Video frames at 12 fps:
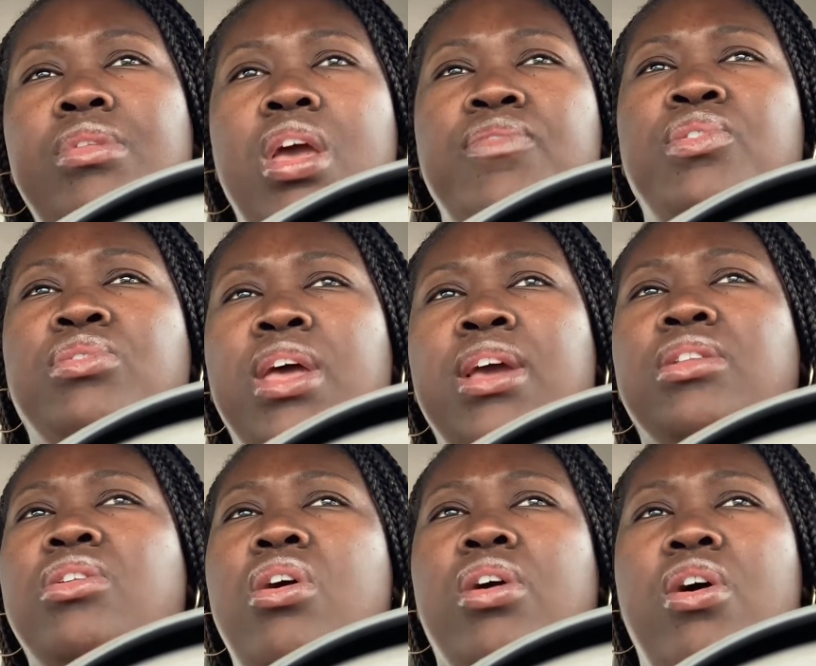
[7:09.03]
If you think
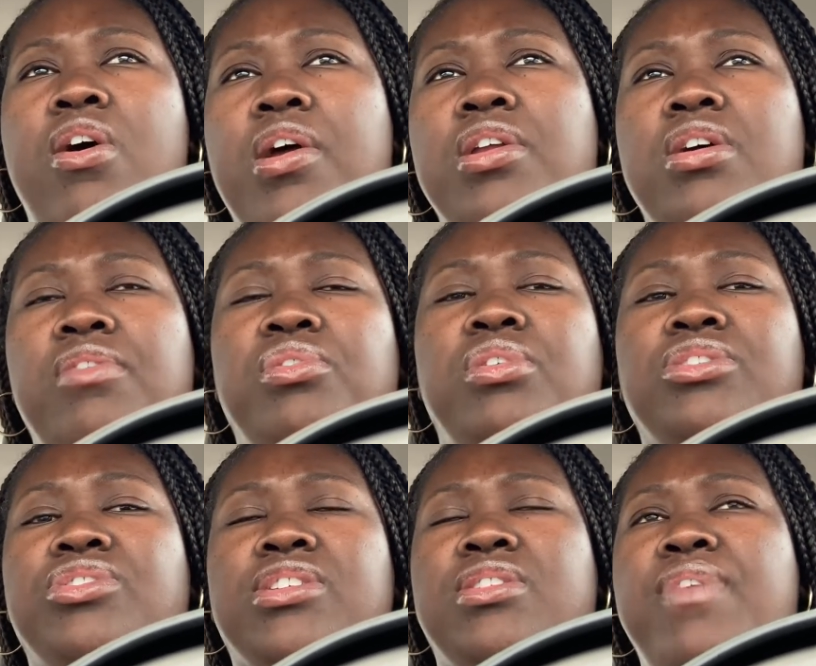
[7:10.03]
long and hard enough, you can
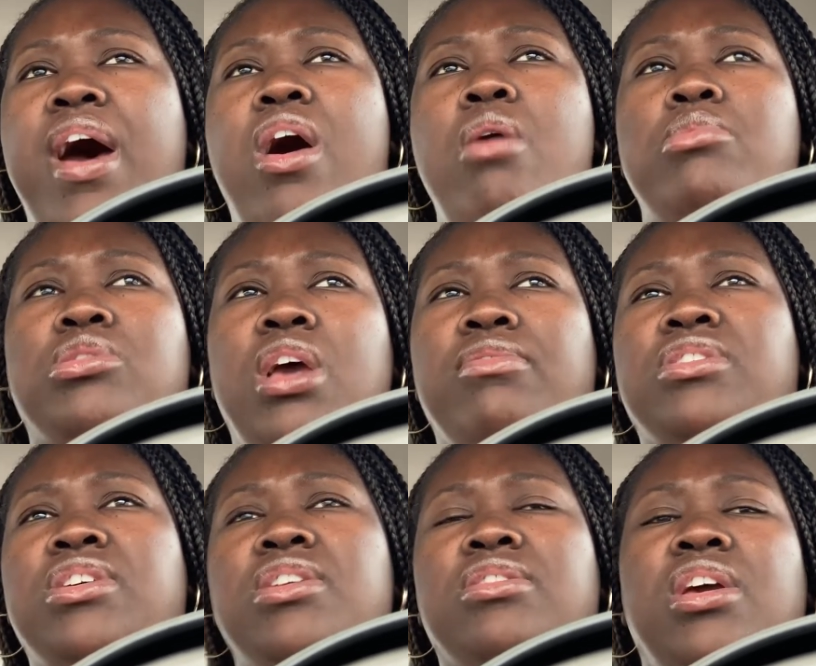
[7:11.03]
justify almost every
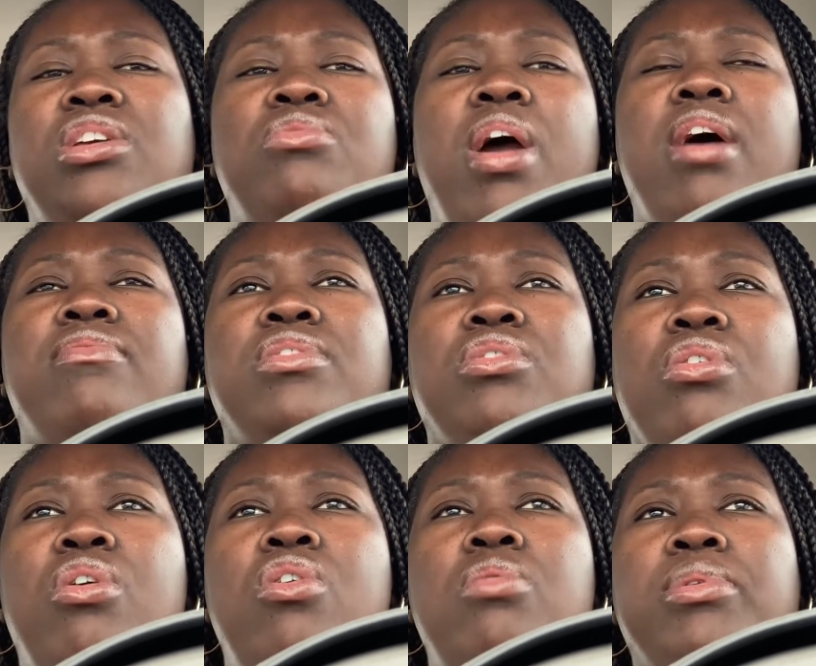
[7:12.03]
single thing you have in your
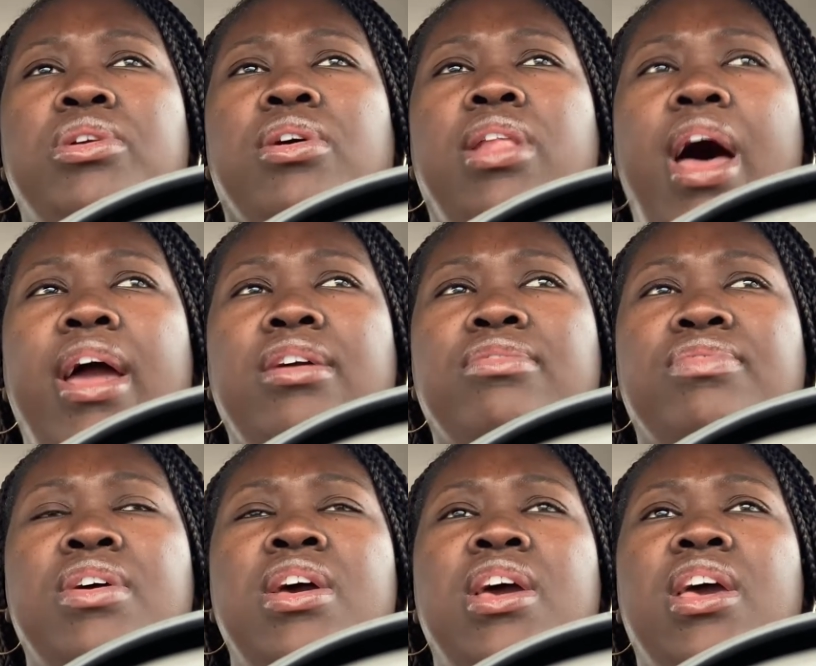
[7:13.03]
home, in your life,
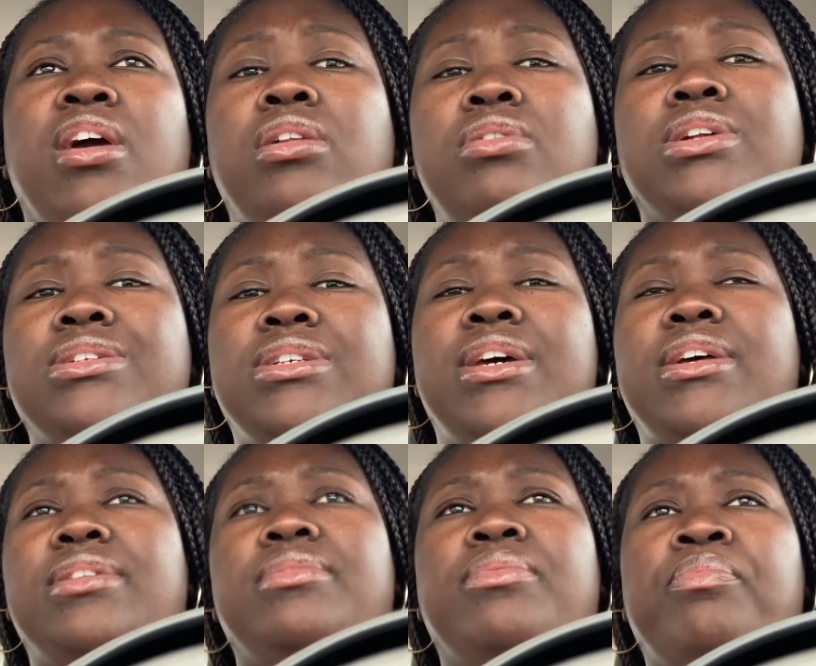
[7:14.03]
including sin.
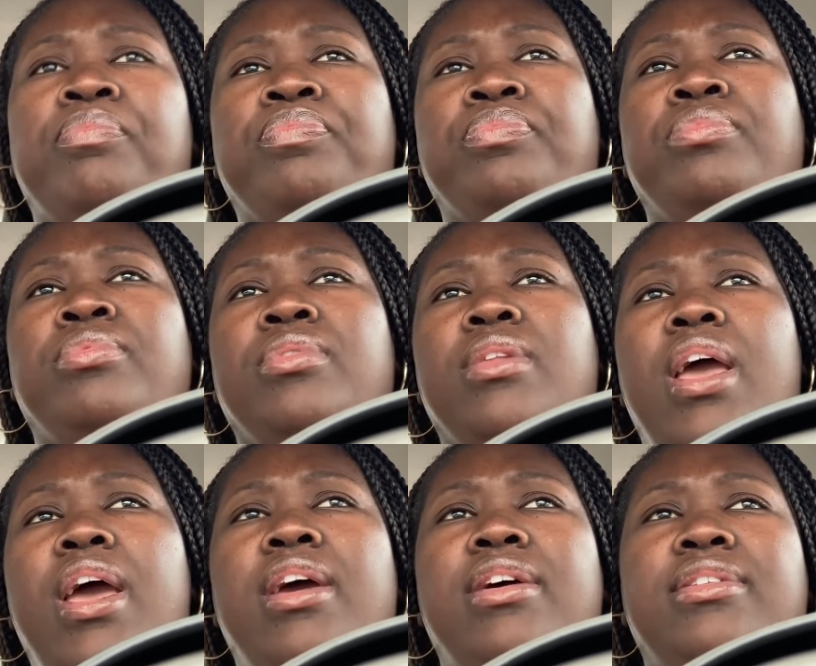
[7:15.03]

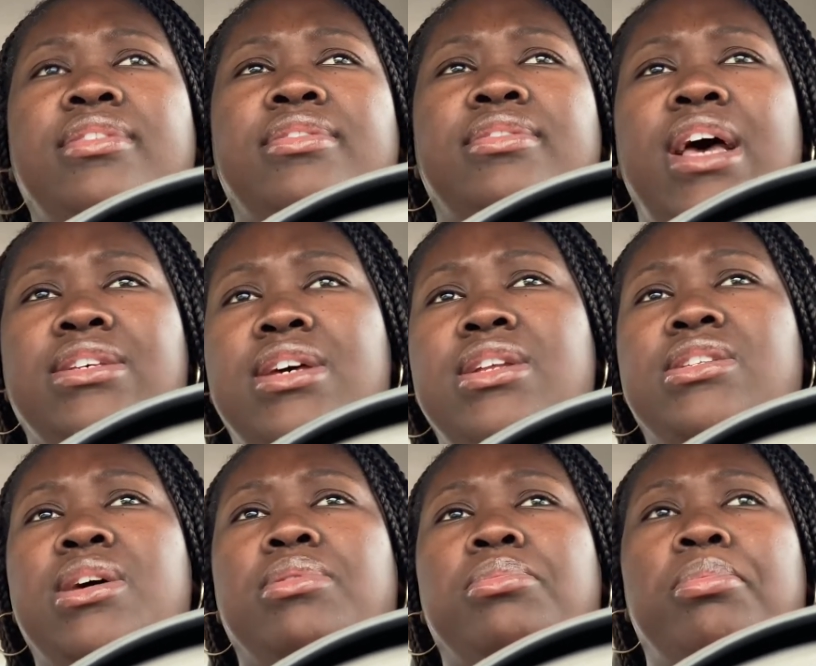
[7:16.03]
And that's not
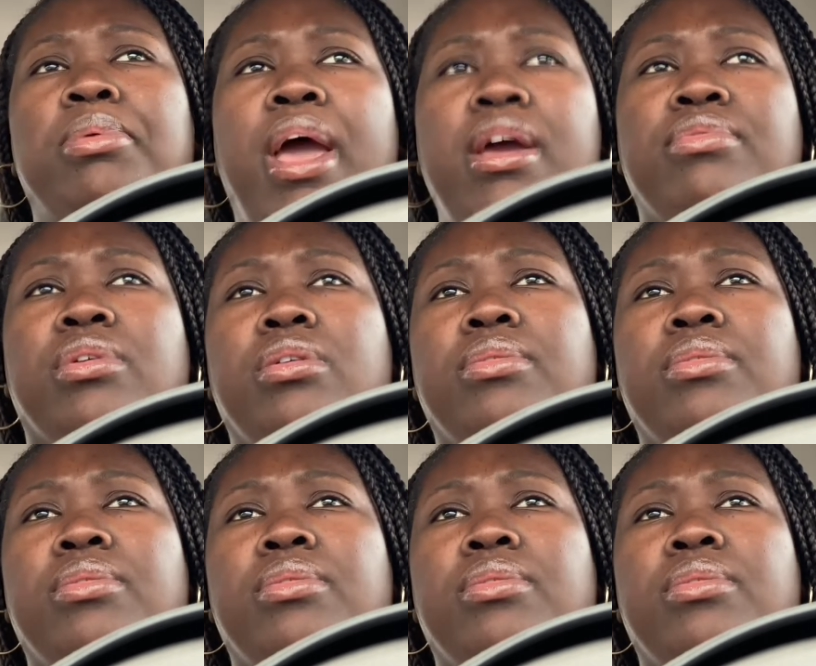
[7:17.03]
acceptable behavior.